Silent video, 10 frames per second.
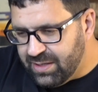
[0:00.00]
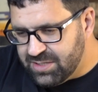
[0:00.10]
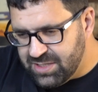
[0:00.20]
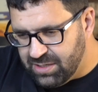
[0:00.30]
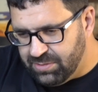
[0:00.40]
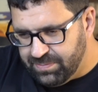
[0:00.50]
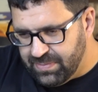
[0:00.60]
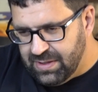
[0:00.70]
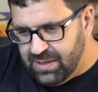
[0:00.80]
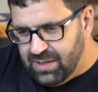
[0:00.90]
So
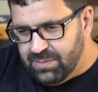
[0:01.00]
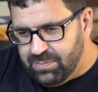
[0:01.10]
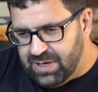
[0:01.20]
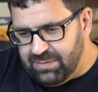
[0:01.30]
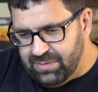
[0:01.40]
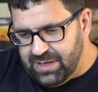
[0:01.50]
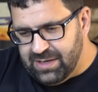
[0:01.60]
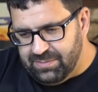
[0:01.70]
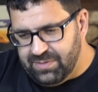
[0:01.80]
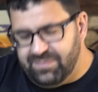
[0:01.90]
probably at
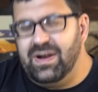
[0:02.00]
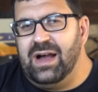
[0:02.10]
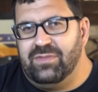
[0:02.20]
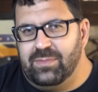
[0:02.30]
number 5